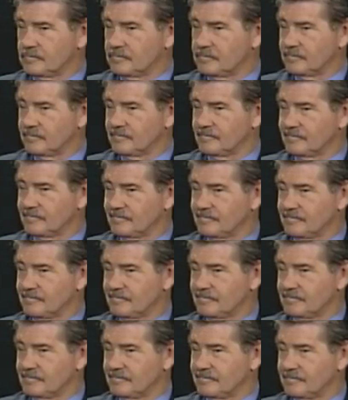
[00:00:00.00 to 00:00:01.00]

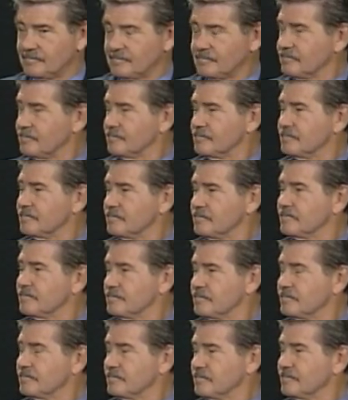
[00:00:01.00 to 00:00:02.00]

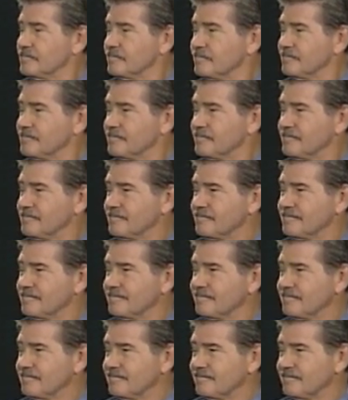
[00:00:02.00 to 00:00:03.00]

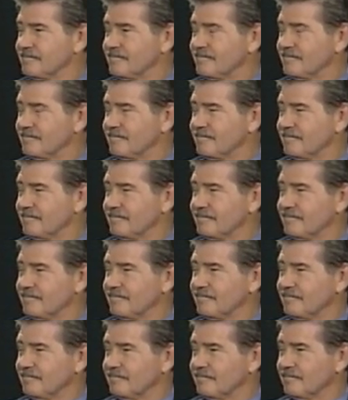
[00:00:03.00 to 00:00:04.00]

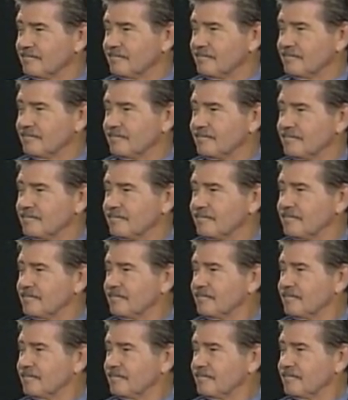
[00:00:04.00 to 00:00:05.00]

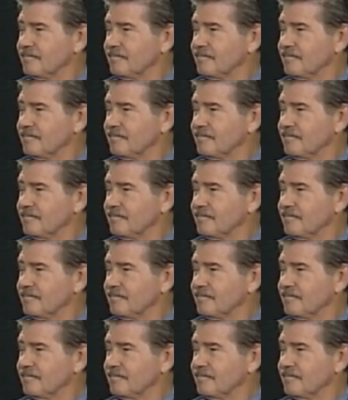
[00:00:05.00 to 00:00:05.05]
(silent)